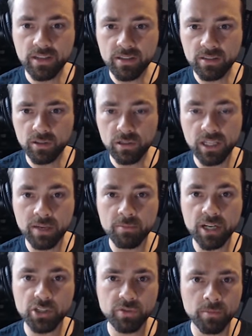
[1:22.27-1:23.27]
Doesn't look like
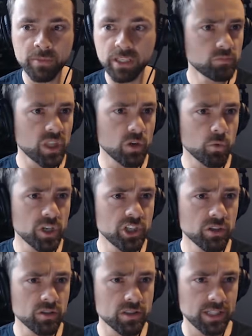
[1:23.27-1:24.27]
much from the
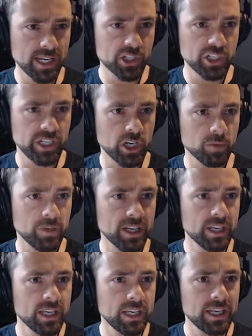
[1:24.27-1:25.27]
original selection here,
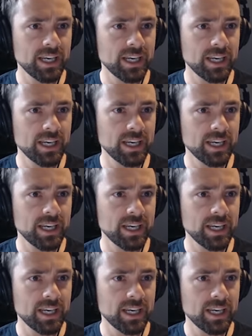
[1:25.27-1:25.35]
but